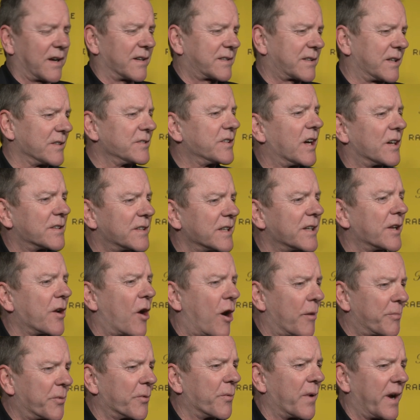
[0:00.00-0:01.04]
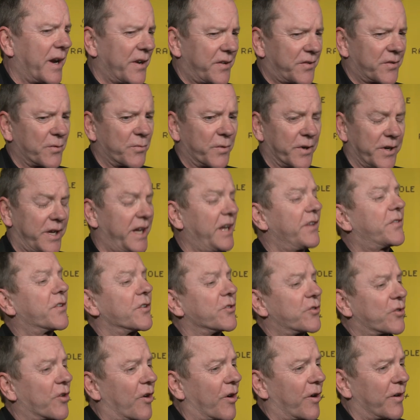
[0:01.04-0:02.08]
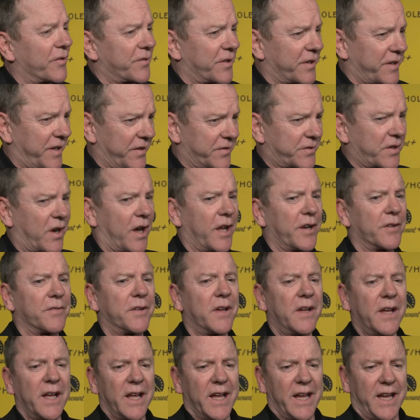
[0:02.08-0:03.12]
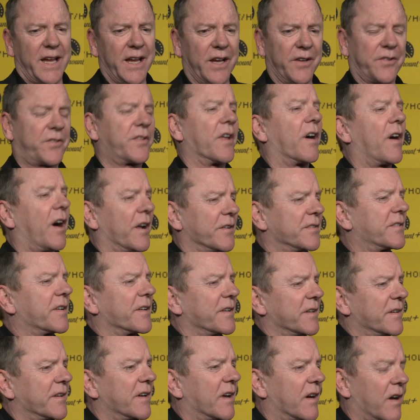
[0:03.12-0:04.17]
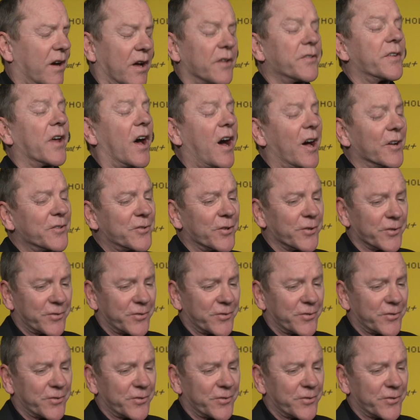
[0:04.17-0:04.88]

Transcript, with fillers: conducting an operation where he's in charge and he's kind of he's the hunted the hunter